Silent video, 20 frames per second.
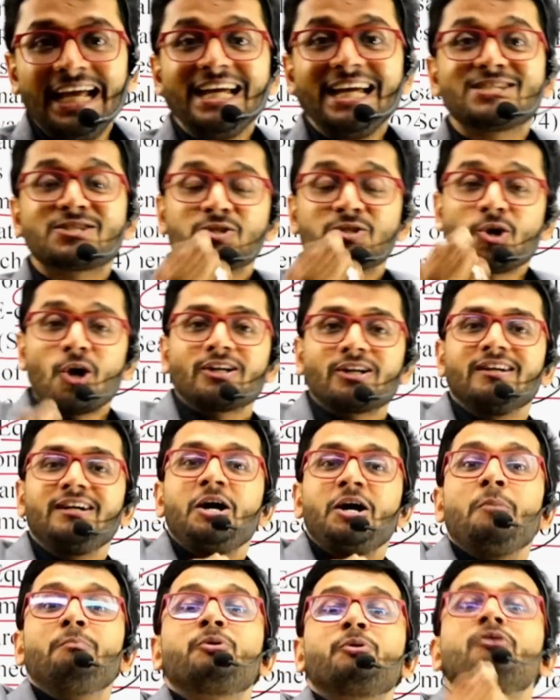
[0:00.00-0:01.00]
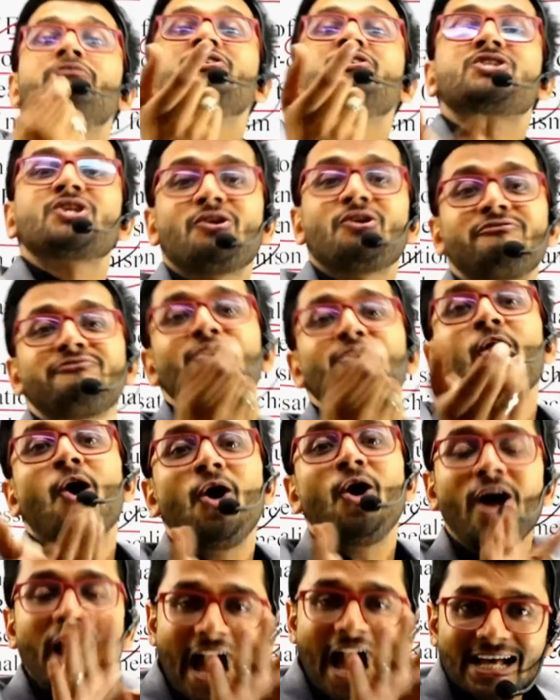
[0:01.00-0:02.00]
It's not a provision of
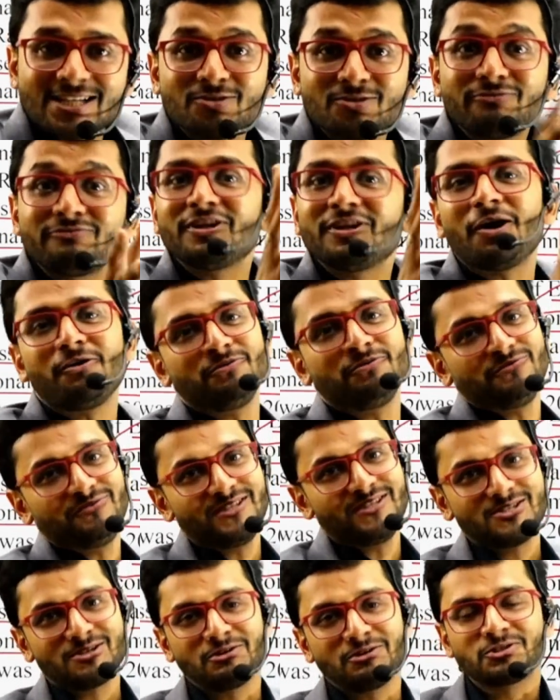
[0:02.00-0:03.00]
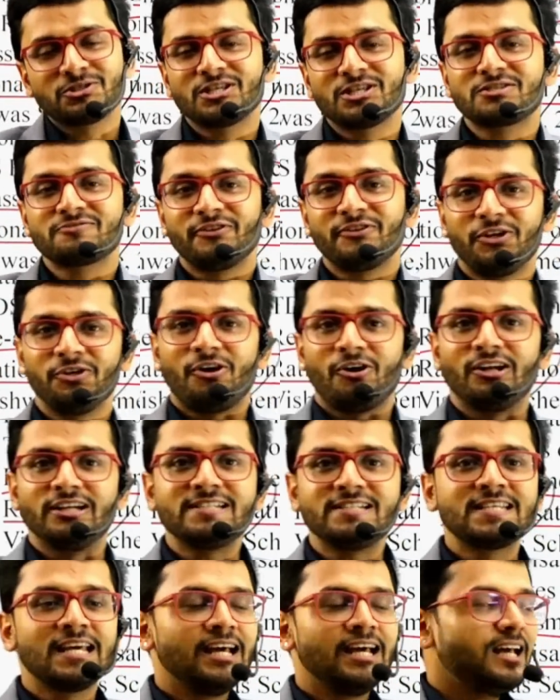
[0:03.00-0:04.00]
law as of now. This is also just for your
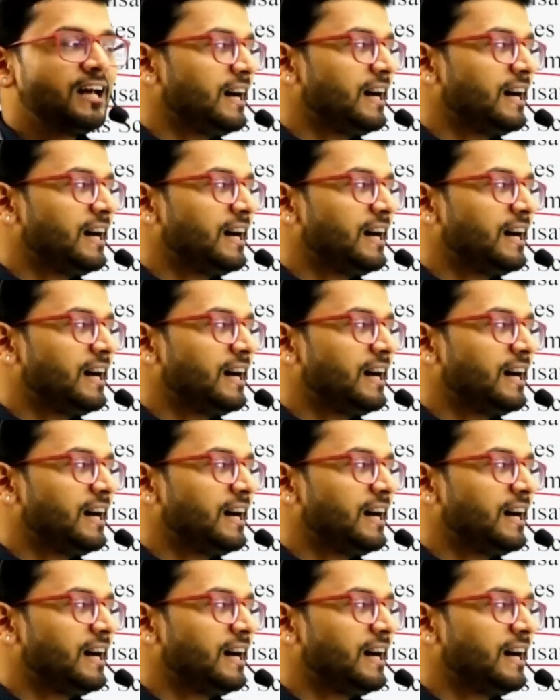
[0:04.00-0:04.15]
knowledge.